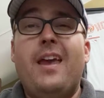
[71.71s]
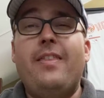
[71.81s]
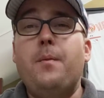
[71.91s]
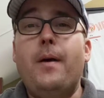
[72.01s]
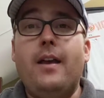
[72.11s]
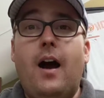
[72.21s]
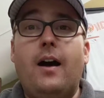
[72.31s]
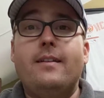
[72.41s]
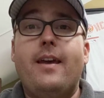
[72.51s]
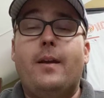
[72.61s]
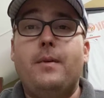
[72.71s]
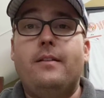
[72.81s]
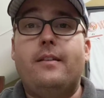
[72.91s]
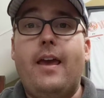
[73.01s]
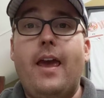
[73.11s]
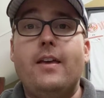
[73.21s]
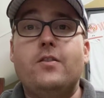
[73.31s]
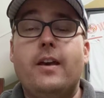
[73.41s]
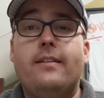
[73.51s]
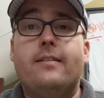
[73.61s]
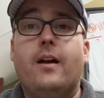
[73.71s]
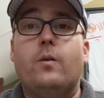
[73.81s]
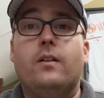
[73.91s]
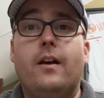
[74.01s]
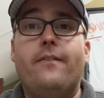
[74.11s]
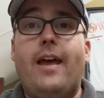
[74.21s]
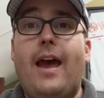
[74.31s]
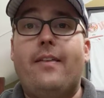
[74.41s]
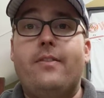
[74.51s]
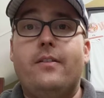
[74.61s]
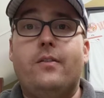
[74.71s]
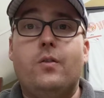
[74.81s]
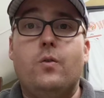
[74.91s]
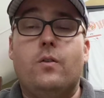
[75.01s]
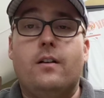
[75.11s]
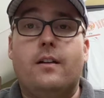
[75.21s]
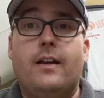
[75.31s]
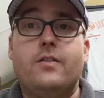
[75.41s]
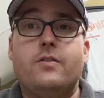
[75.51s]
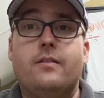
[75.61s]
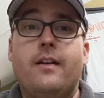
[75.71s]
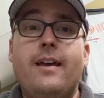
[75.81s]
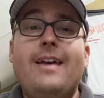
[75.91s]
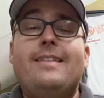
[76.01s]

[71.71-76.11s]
and they might contact me and say, hey, Jason, I would love to add this to your collection.